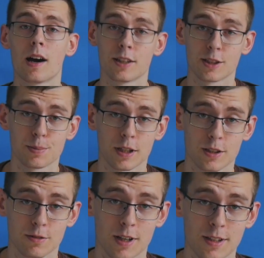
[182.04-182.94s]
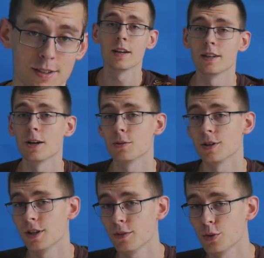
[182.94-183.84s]
Unexpected, right? Now,
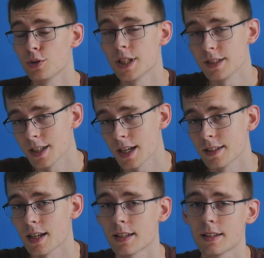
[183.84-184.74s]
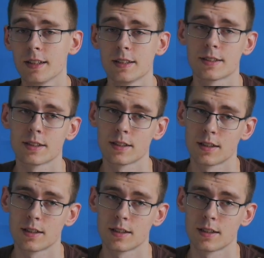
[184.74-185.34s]
if you dedicate at least